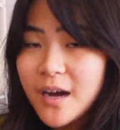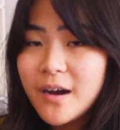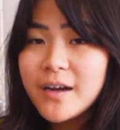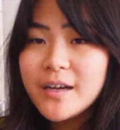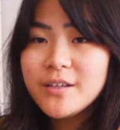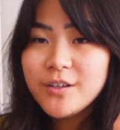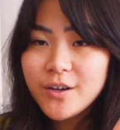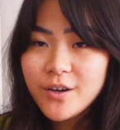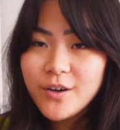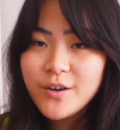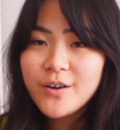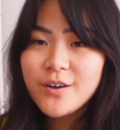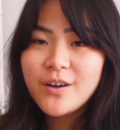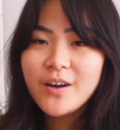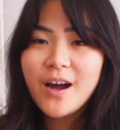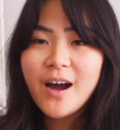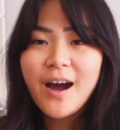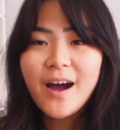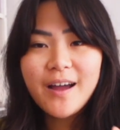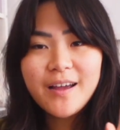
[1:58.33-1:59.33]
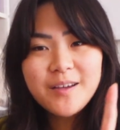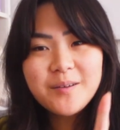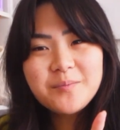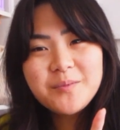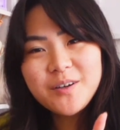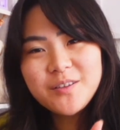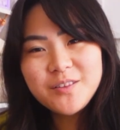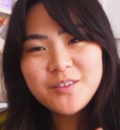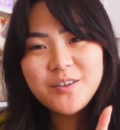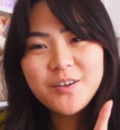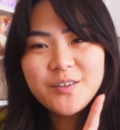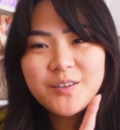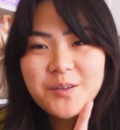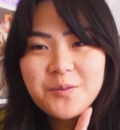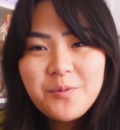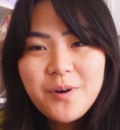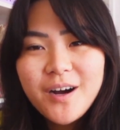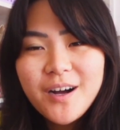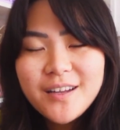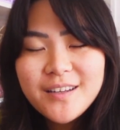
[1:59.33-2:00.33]
I know I am not the only
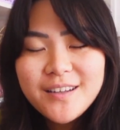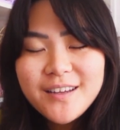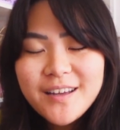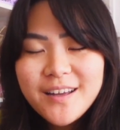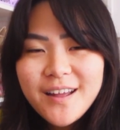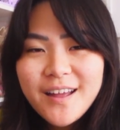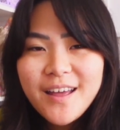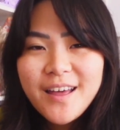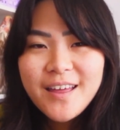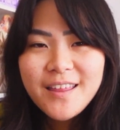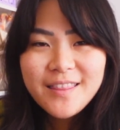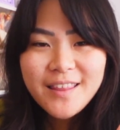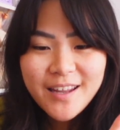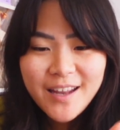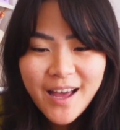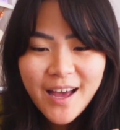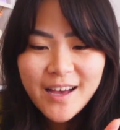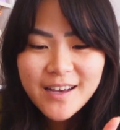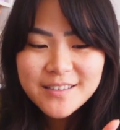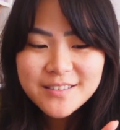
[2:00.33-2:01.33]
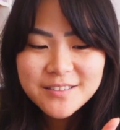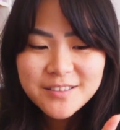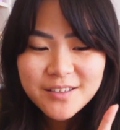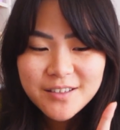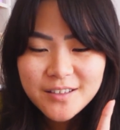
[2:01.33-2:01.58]
one that has